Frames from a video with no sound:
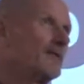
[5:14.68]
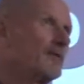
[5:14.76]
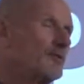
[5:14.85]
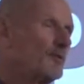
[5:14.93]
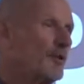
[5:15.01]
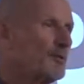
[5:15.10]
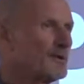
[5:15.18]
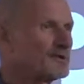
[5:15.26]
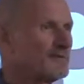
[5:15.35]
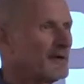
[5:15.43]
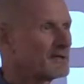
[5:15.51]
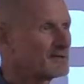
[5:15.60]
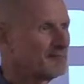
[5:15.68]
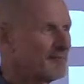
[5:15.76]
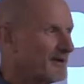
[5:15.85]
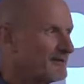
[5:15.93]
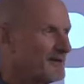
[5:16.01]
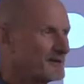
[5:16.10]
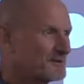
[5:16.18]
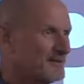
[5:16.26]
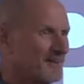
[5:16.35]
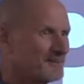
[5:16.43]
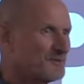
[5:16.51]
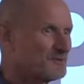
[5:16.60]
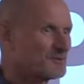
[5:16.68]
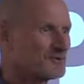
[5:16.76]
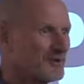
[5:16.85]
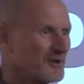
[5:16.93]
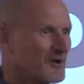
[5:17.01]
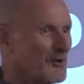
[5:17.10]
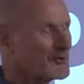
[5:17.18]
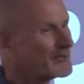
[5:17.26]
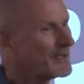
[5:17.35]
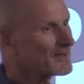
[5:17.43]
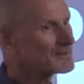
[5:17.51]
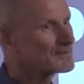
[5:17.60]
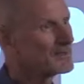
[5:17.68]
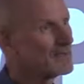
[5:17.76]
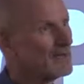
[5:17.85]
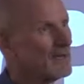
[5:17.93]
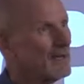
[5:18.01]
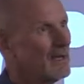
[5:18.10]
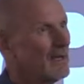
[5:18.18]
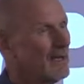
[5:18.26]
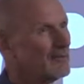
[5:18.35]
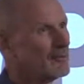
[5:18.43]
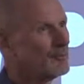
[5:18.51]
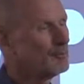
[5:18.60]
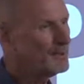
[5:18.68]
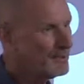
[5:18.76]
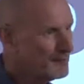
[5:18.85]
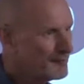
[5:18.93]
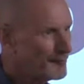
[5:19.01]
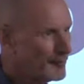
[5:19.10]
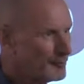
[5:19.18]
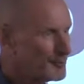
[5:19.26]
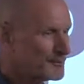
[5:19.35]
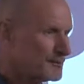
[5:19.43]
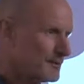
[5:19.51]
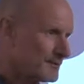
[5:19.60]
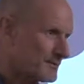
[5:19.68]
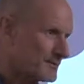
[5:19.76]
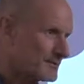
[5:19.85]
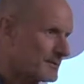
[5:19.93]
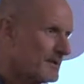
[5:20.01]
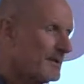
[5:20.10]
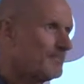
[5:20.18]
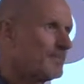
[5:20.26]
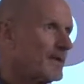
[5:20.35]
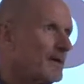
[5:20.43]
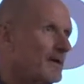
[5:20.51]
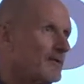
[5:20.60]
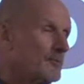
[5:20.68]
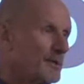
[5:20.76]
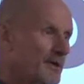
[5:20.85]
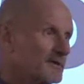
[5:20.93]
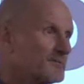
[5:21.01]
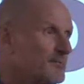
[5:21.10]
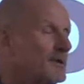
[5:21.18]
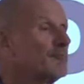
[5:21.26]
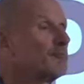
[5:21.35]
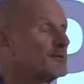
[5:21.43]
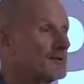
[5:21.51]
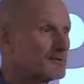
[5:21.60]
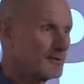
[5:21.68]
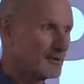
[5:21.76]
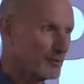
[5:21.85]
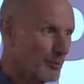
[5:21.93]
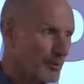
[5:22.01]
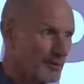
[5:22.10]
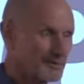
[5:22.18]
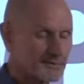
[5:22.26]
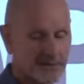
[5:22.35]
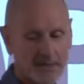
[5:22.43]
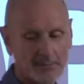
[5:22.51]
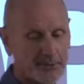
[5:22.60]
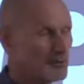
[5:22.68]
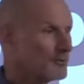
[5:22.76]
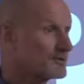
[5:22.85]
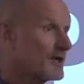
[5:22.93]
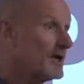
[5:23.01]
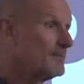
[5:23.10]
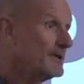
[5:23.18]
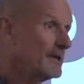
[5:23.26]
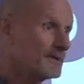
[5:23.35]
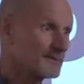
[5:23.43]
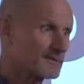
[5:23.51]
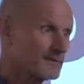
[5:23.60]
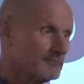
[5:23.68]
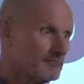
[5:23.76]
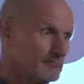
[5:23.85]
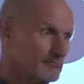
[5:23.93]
the, the World Preservation Foundation has interesting contacts and the big food producers, the biggest beef producer in the world is a company called JBS